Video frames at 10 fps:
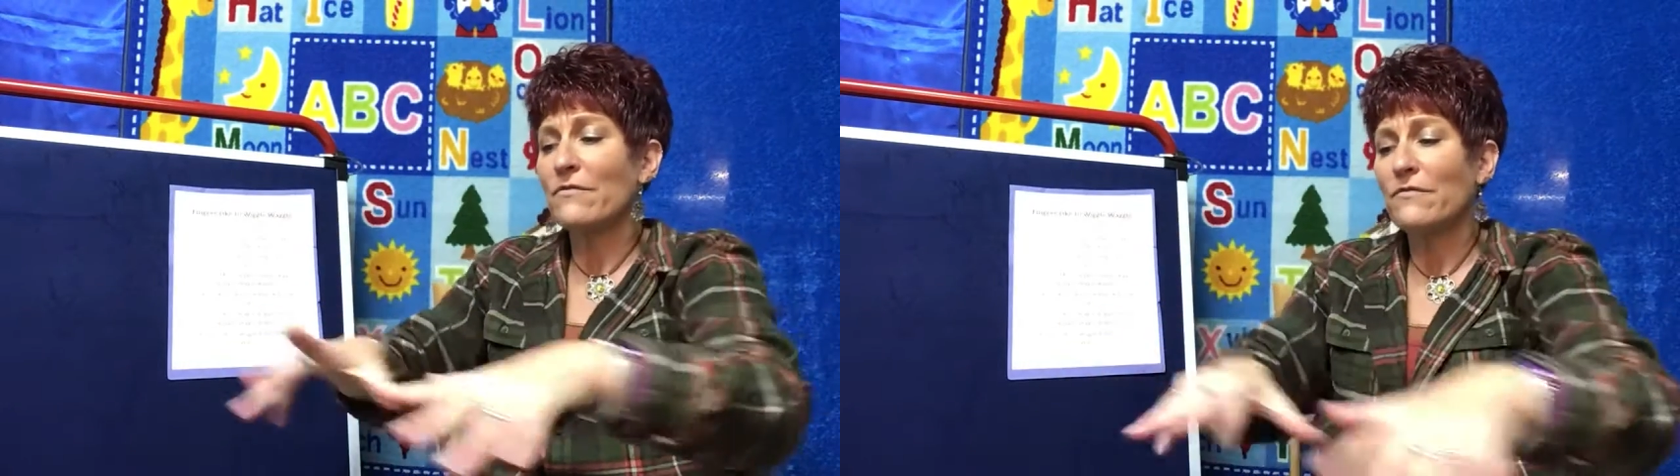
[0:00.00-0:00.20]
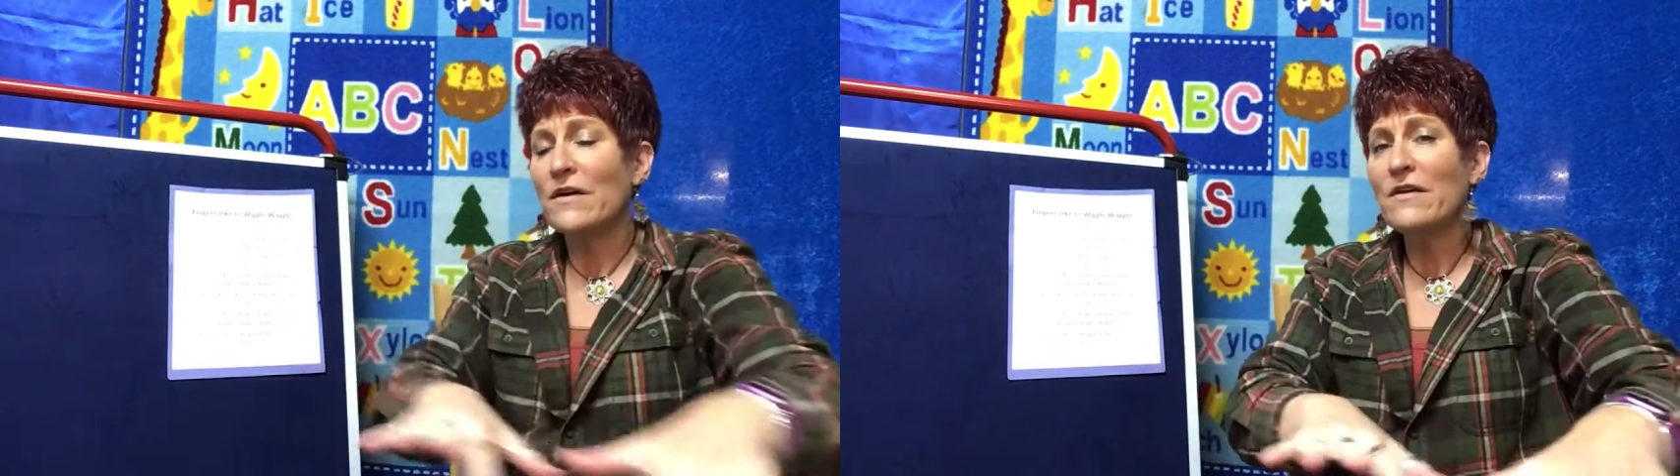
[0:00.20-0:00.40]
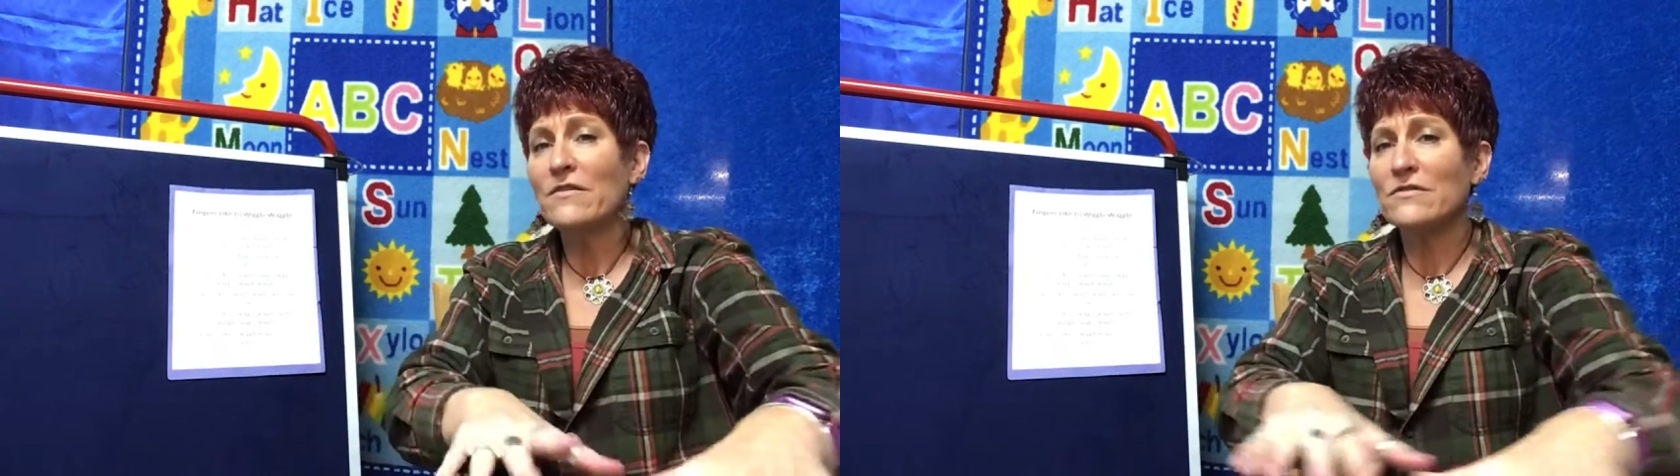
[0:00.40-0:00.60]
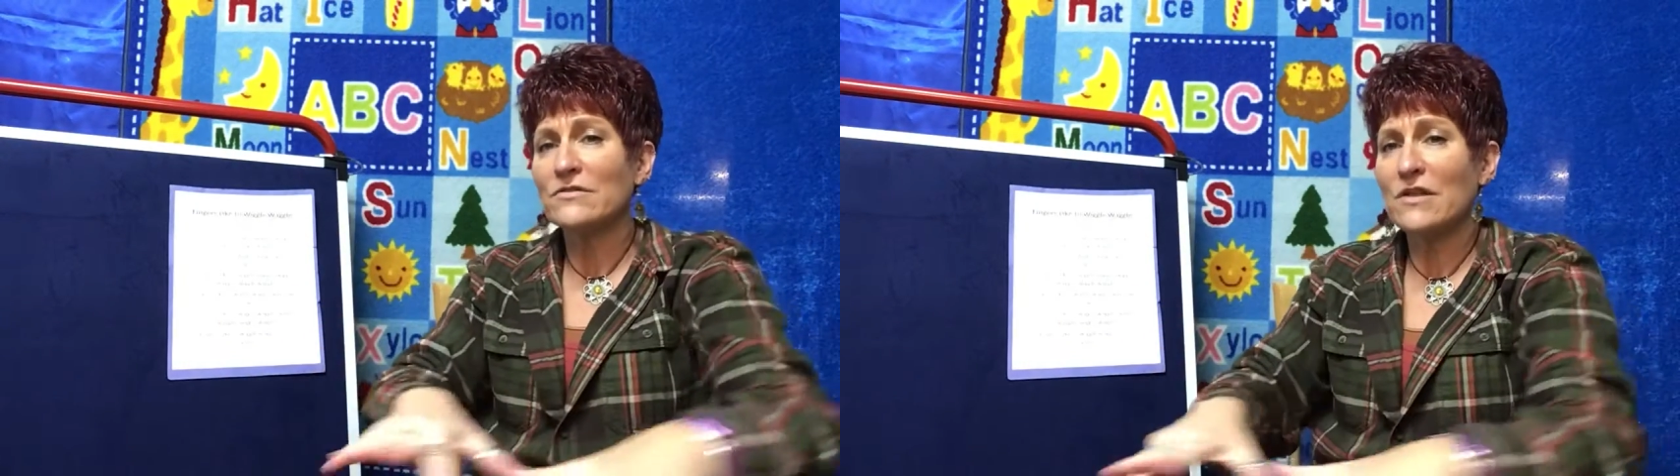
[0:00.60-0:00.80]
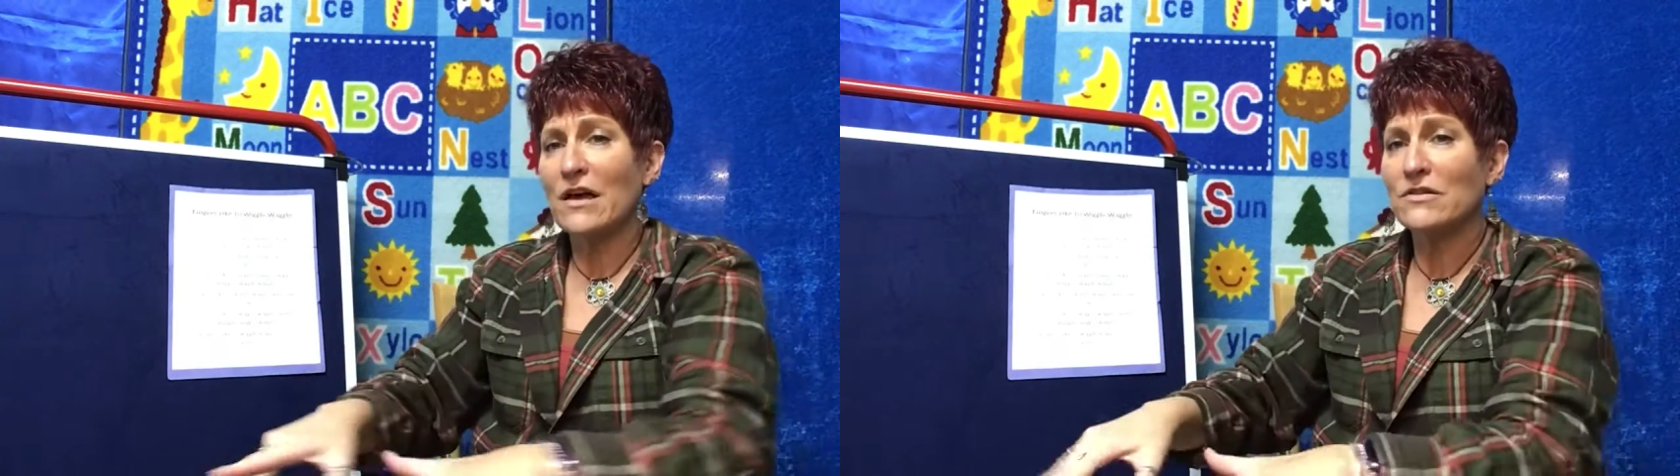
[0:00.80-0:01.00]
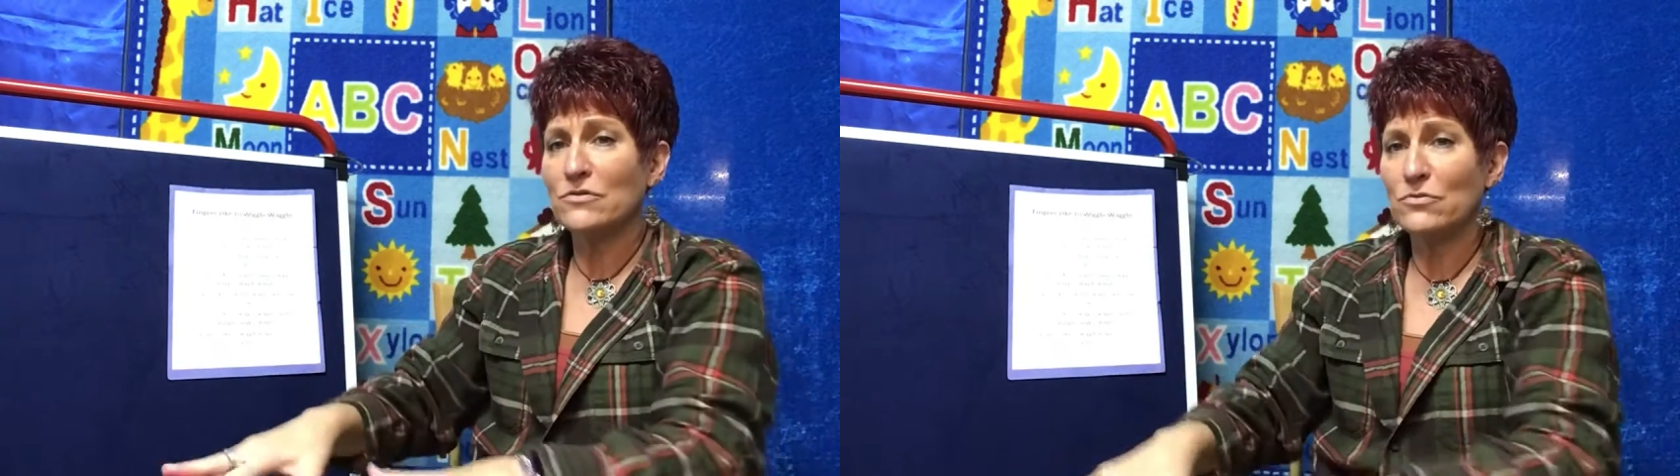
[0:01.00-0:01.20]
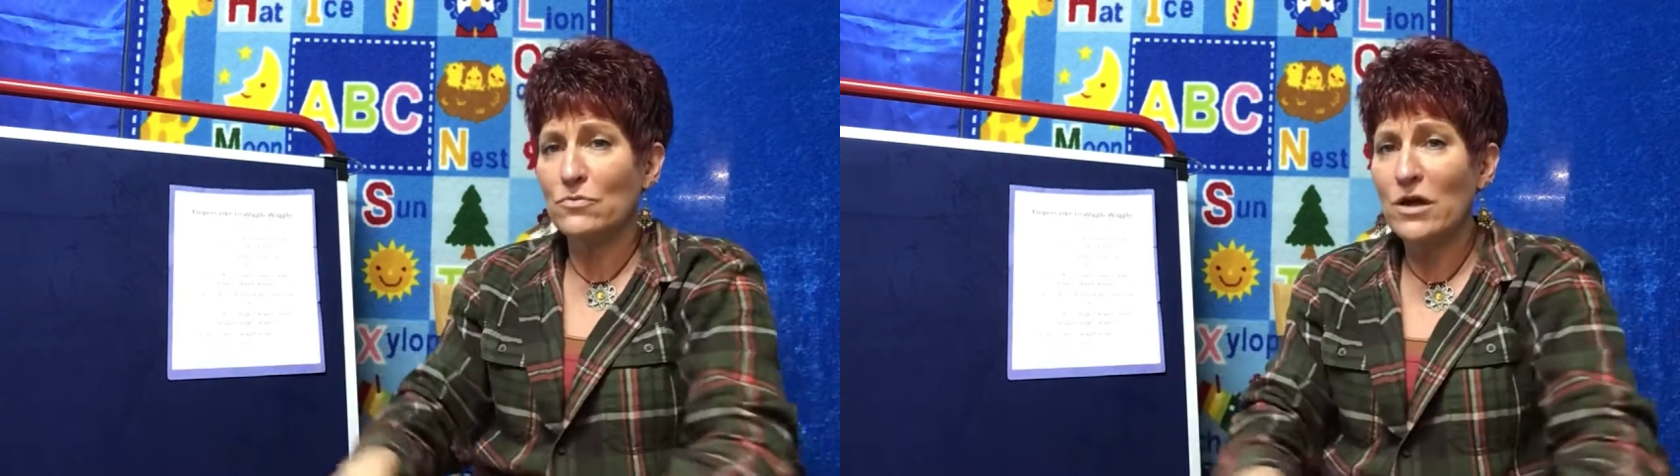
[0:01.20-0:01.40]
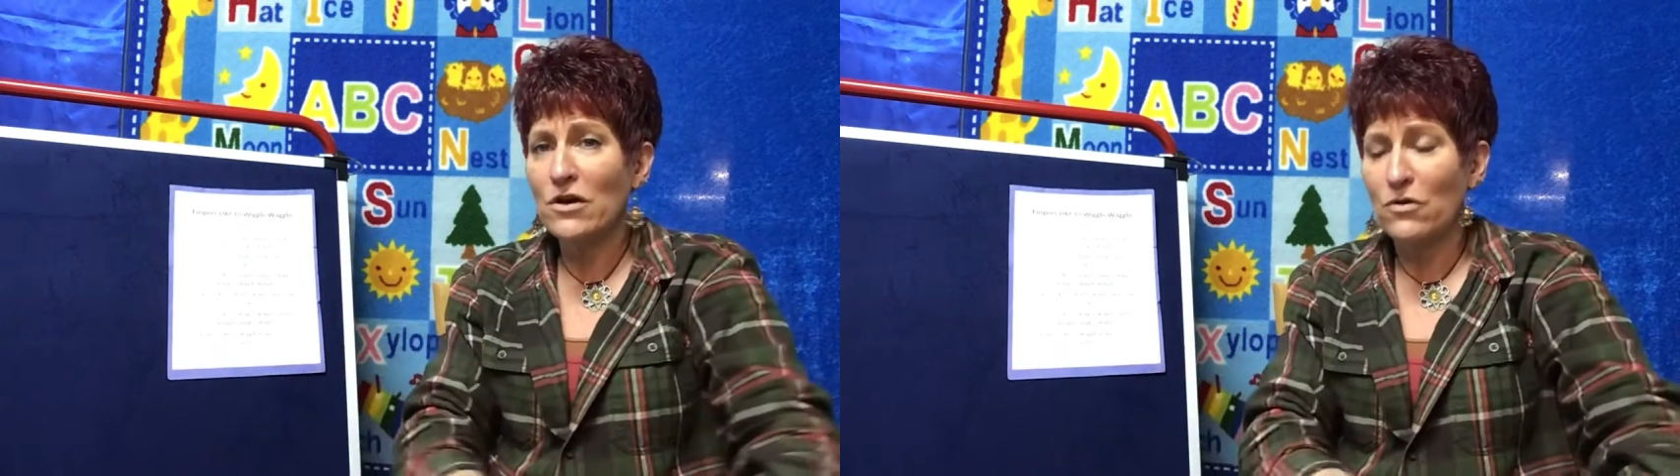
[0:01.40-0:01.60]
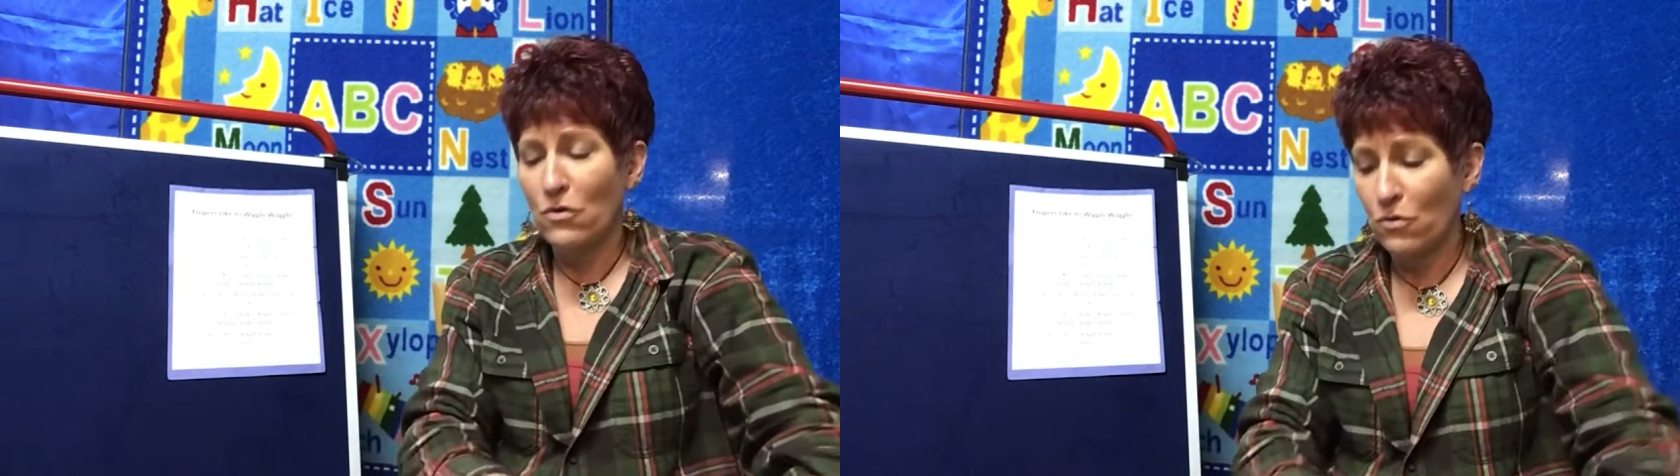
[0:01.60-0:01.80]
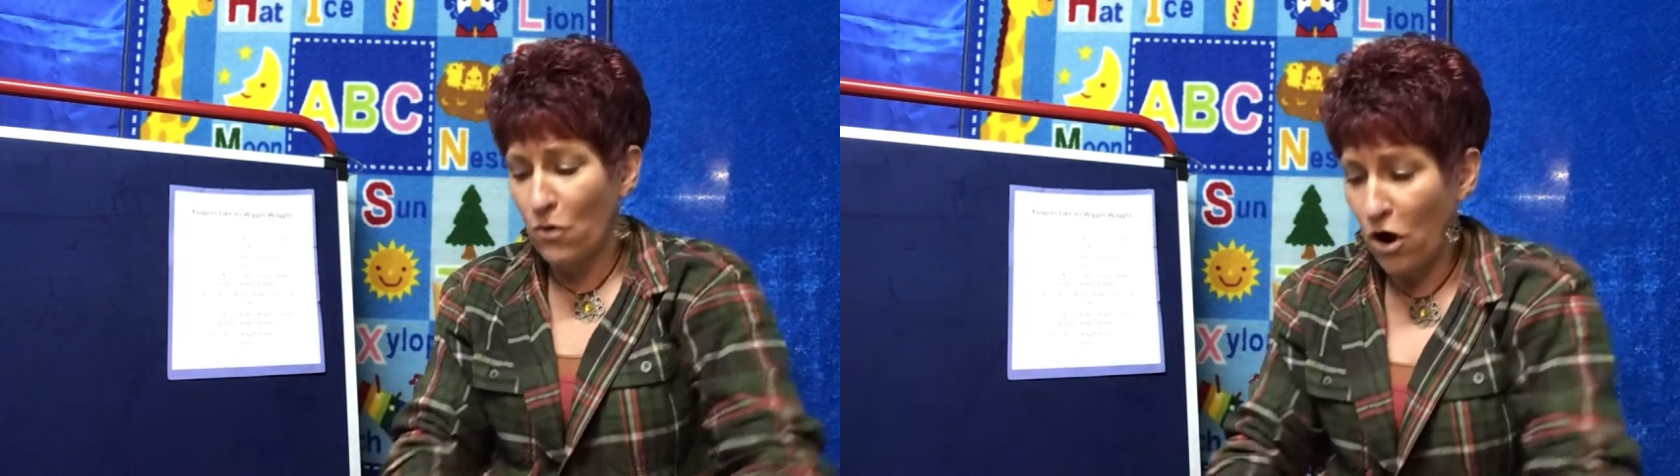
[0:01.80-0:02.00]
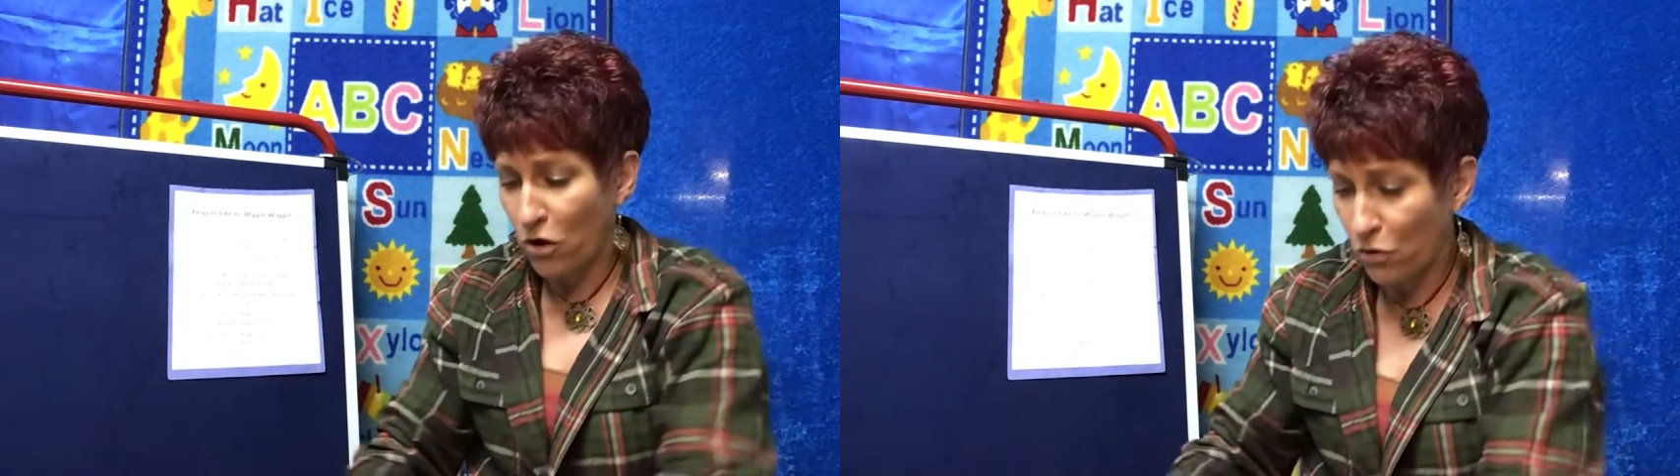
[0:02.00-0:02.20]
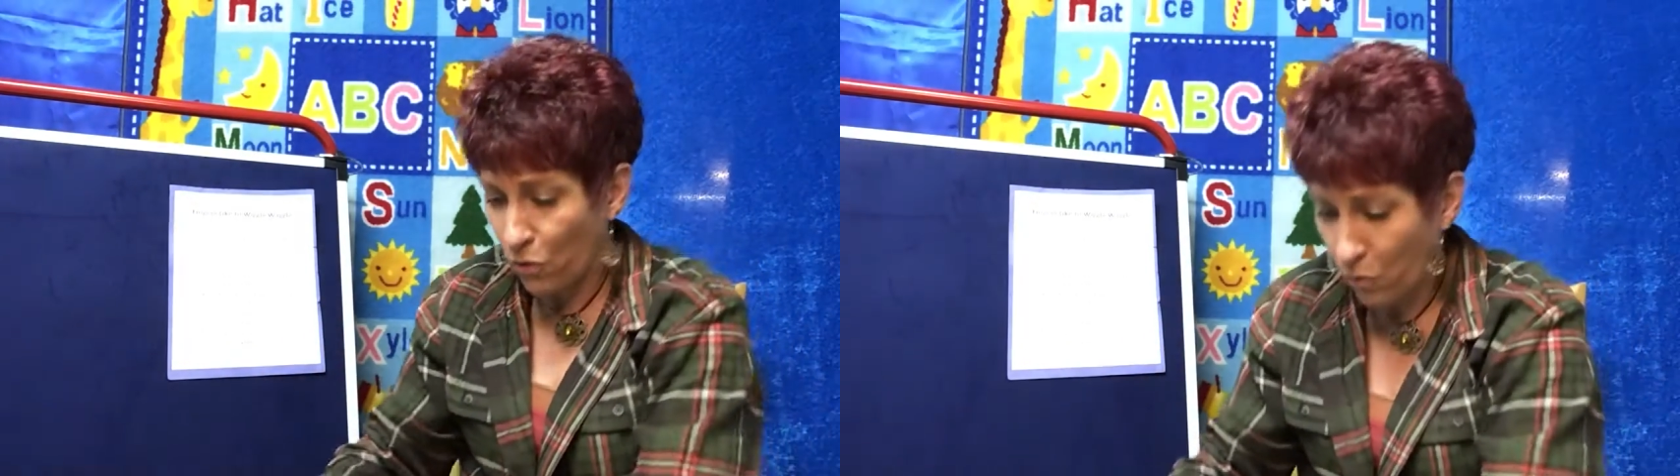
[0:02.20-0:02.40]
Fingers like to wiggle waggle